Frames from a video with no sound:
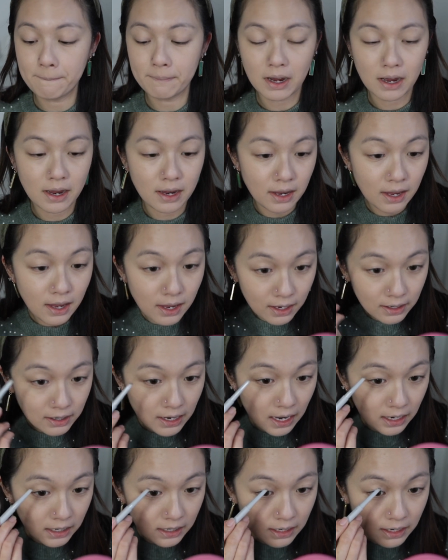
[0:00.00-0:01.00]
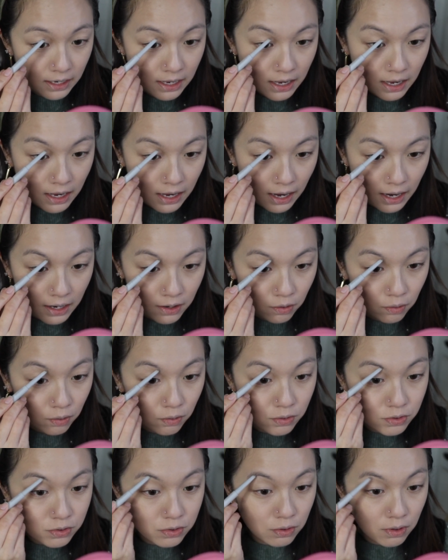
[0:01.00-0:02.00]
my hair color, and
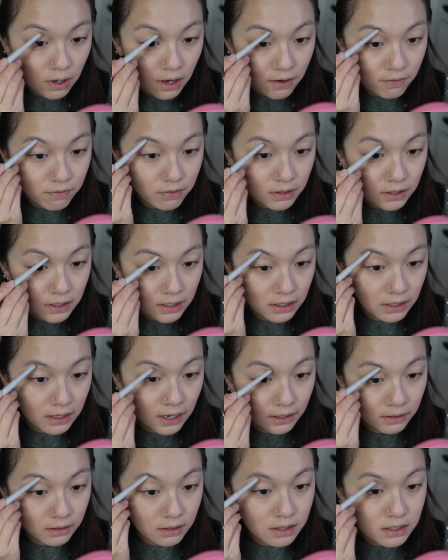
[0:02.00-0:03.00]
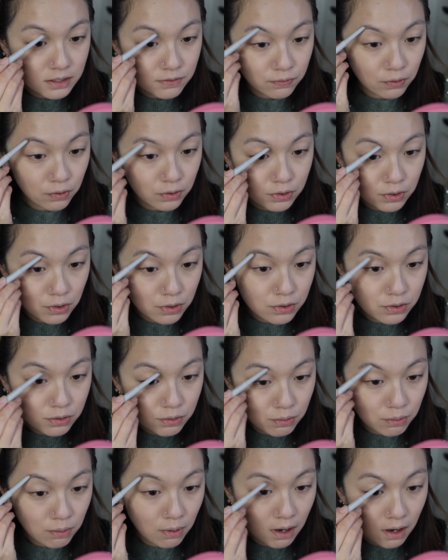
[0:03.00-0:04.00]
also I really like this for those
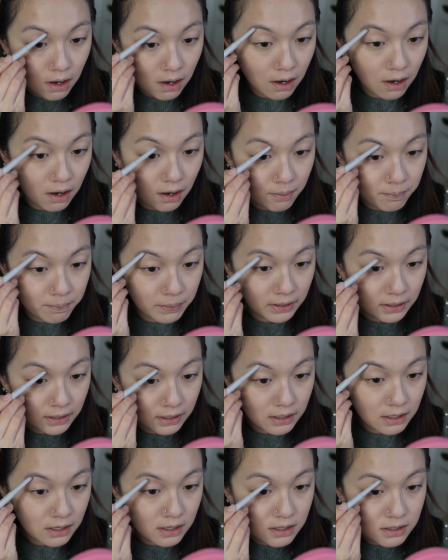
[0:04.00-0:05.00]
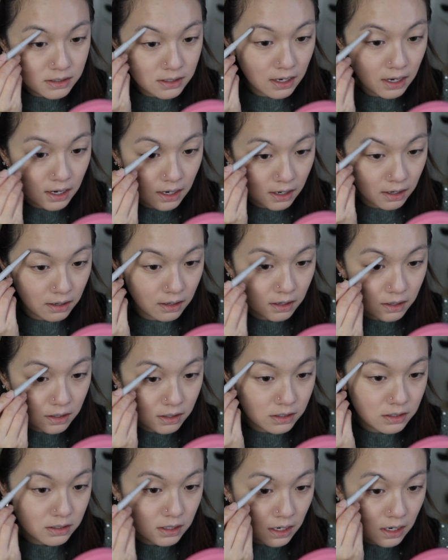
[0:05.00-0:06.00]
who are beginners and
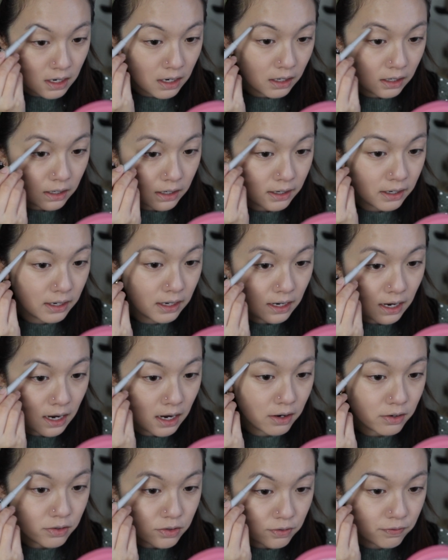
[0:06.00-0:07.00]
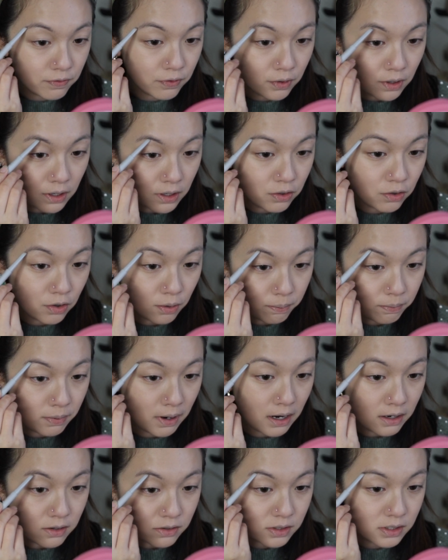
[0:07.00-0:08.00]
is learning how to fill in your
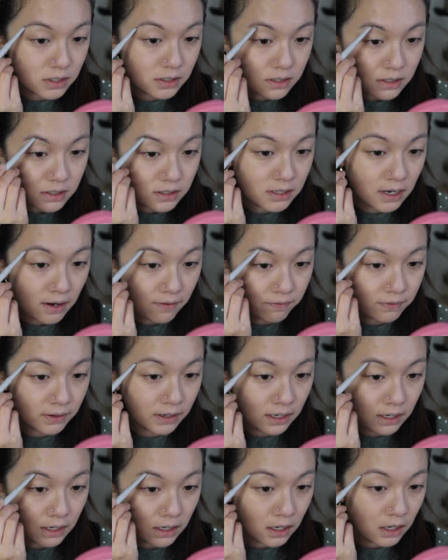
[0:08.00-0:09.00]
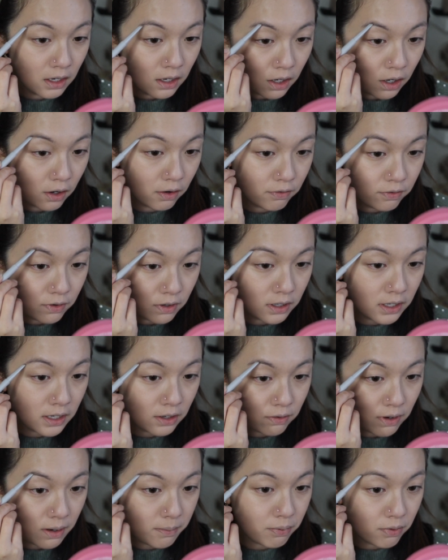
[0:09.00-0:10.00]
brows. This is definitely a really
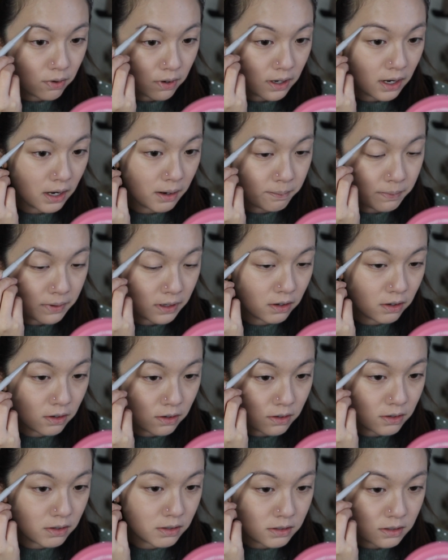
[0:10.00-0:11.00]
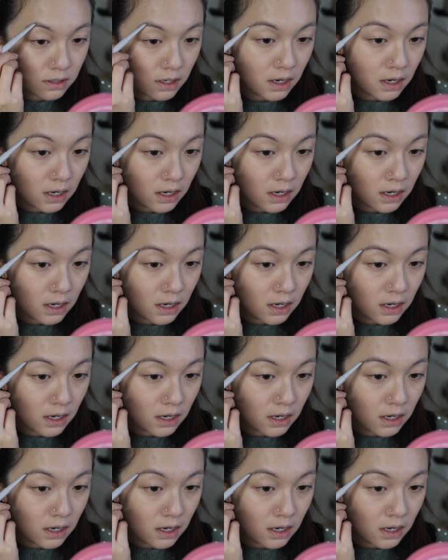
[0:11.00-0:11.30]
great product because